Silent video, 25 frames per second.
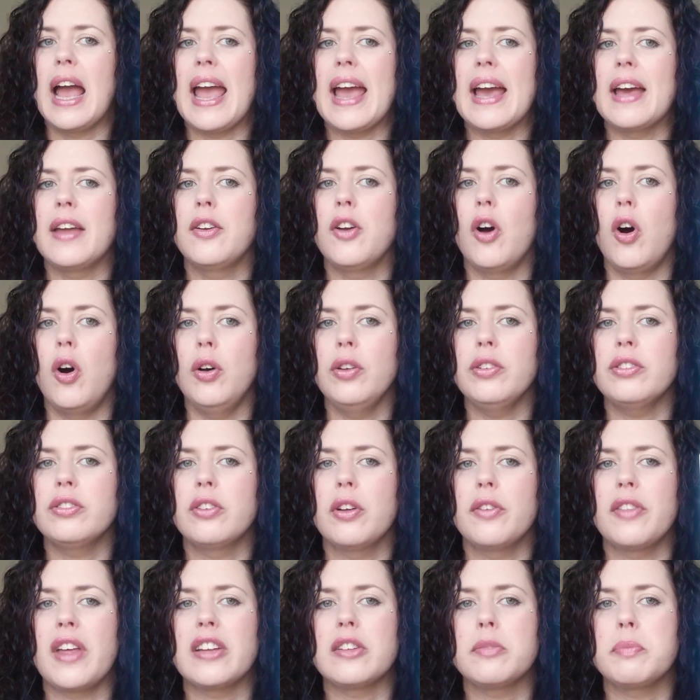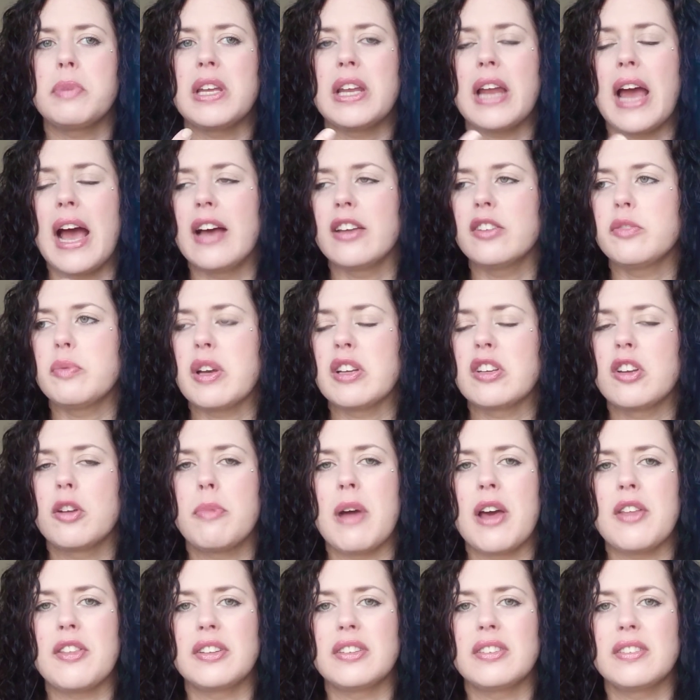And also that's being aspected
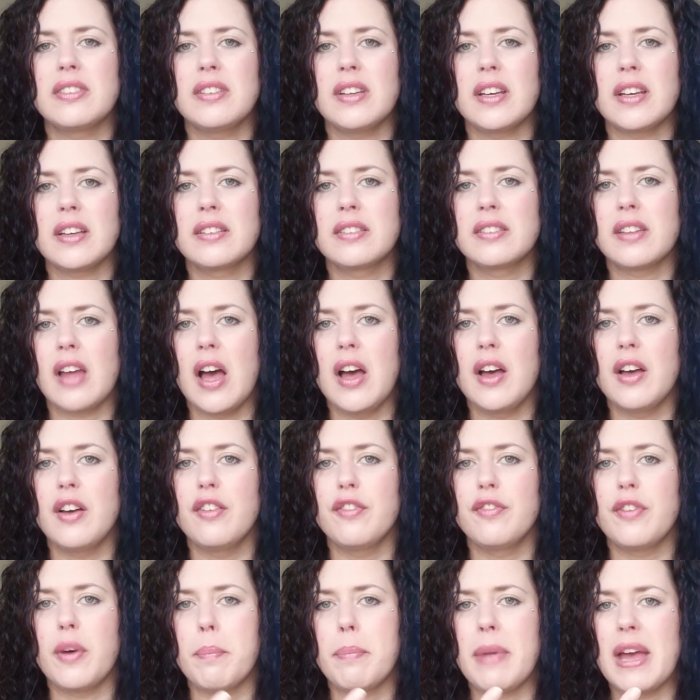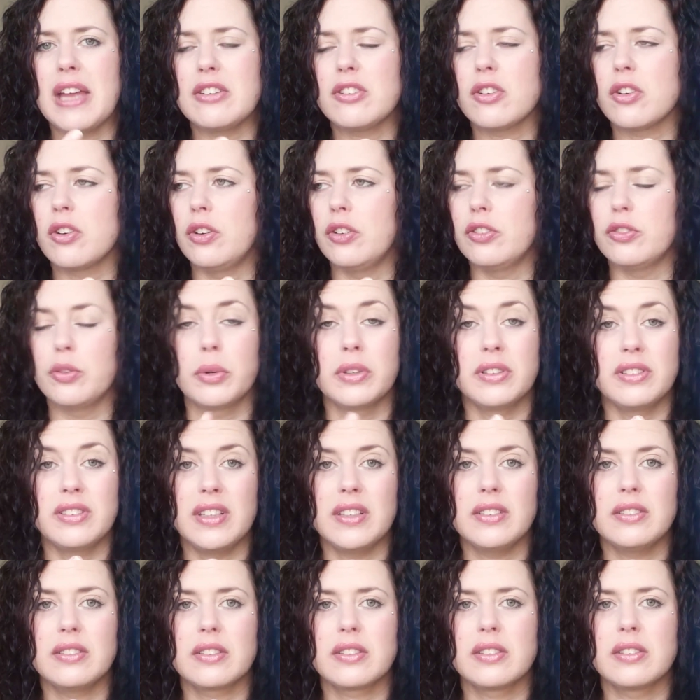by the Six of Pentacles or
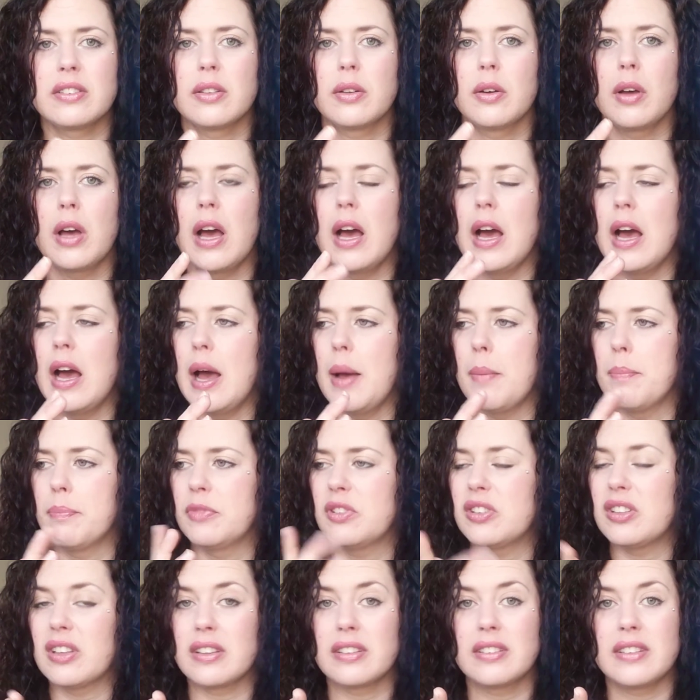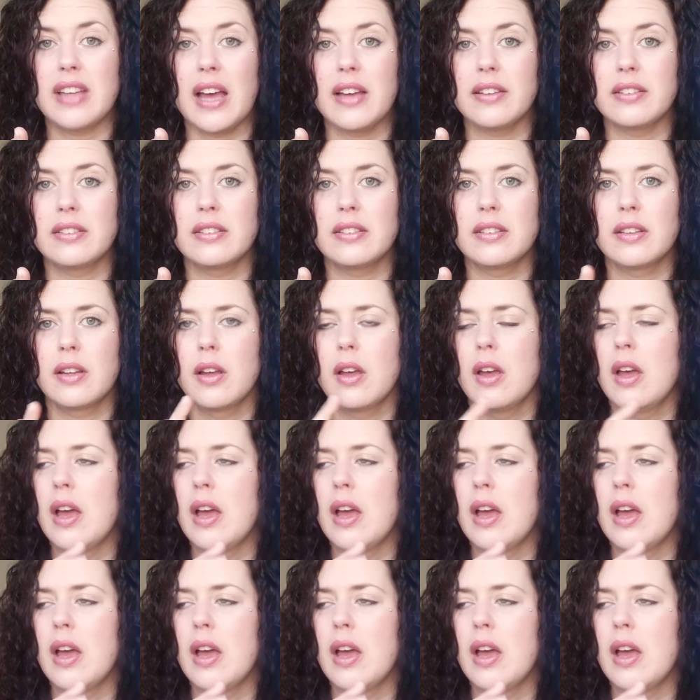discs, success.